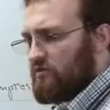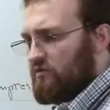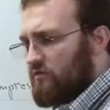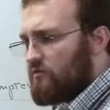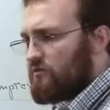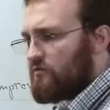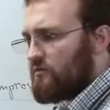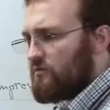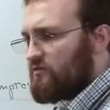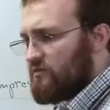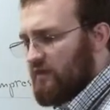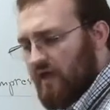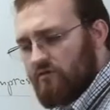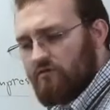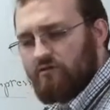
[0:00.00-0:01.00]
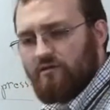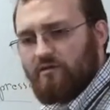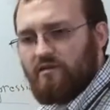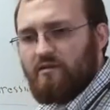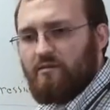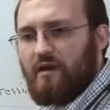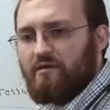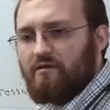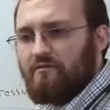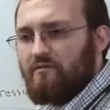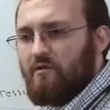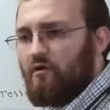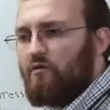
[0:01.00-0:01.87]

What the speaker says: reduce substantially the amount of